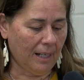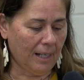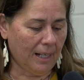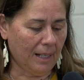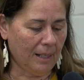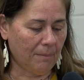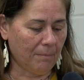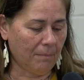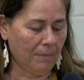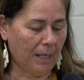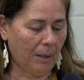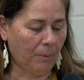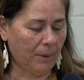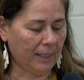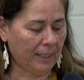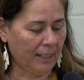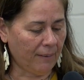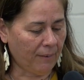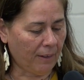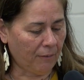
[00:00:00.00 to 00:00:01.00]
I
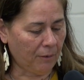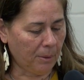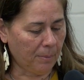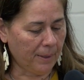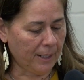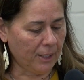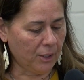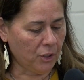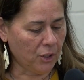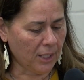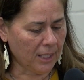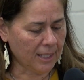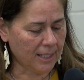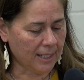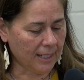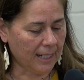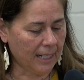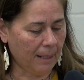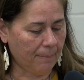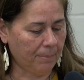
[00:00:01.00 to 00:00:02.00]
want to give everybody
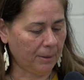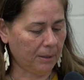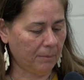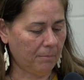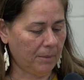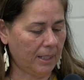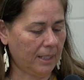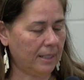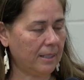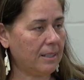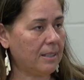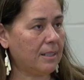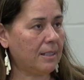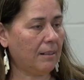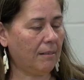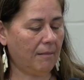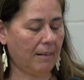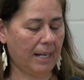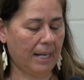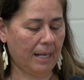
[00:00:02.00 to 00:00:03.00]
just a couple of minutes
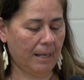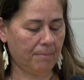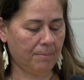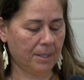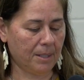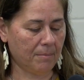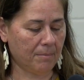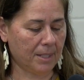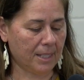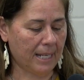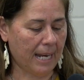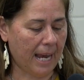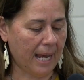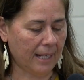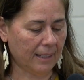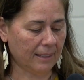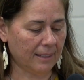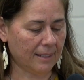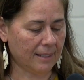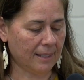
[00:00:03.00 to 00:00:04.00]
to grab some
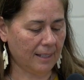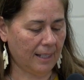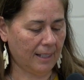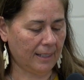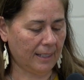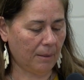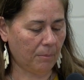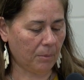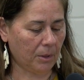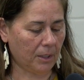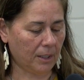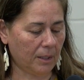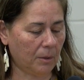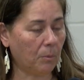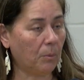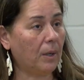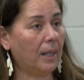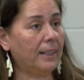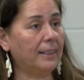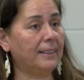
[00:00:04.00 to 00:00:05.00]
snacks, and then we're going
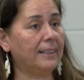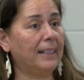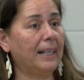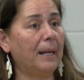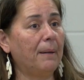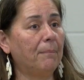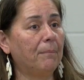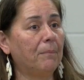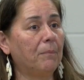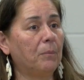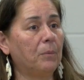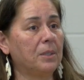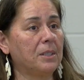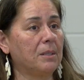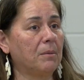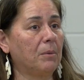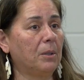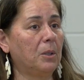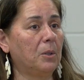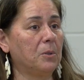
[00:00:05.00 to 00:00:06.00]
to wind it up
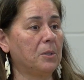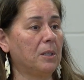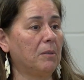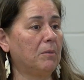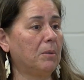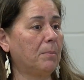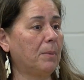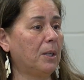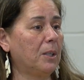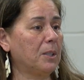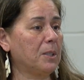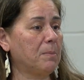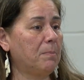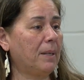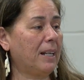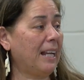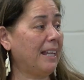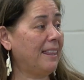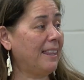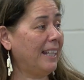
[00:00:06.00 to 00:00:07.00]
with some closing remarks.
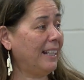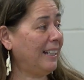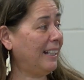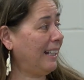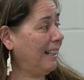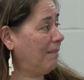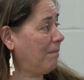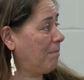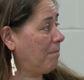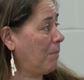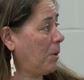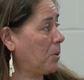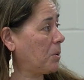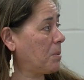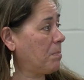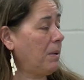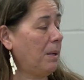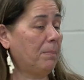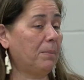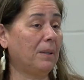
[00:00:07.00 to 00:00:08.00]
But I think
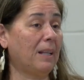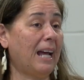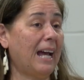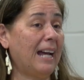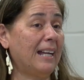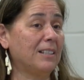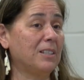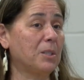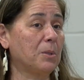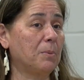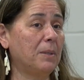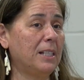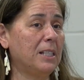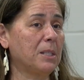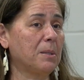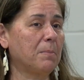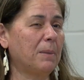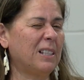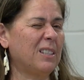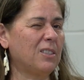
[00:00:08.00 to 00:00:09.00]
most people had
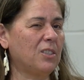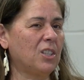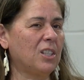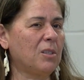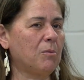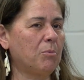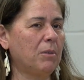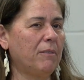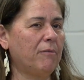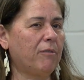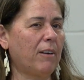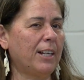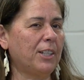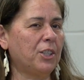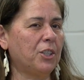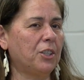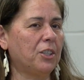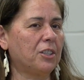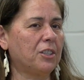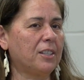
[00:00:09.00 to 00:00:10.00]
sweets, but just
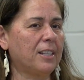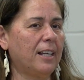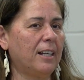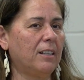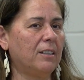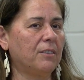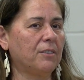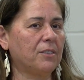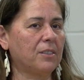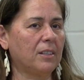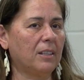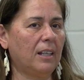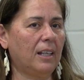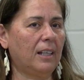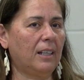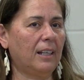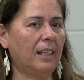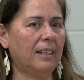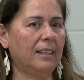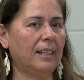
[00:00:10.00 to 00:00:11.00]
refresh yourselves,
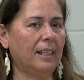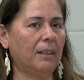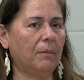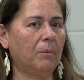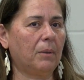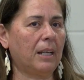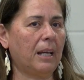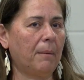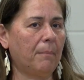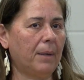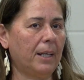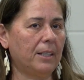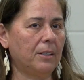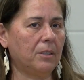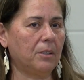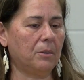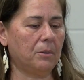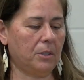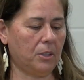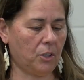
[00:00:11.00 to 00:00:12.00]
and I think what I
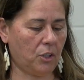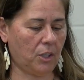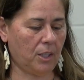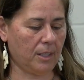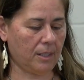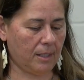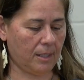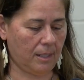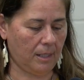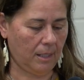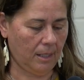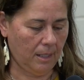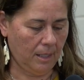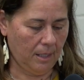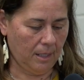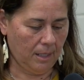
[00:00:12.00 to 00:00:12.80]
might do is just